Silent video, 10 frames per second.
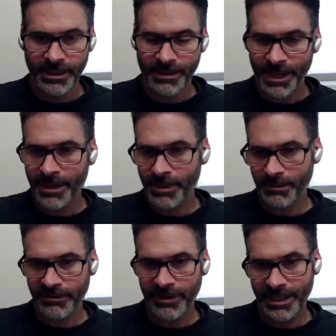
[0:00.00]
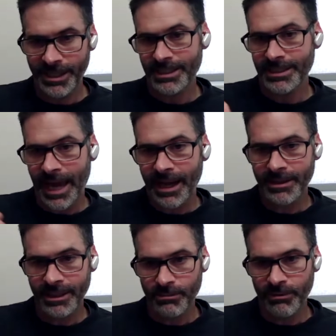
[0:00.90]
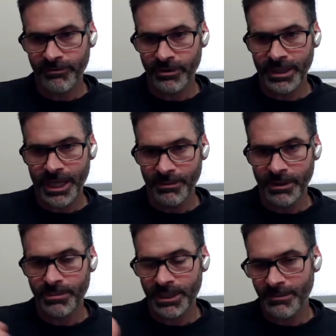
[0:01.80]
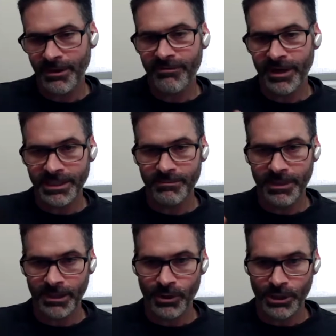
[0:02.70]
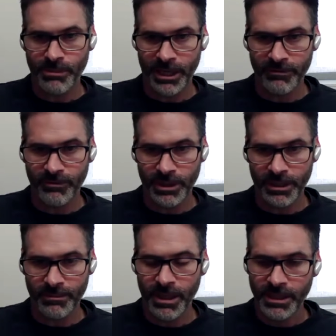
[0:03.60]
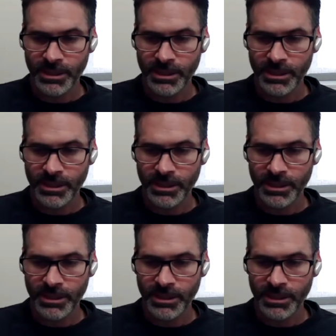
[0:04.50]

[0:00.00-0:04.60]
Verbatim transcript: They may not be able to find exactly their preferred climate, but they may find something that works better for them.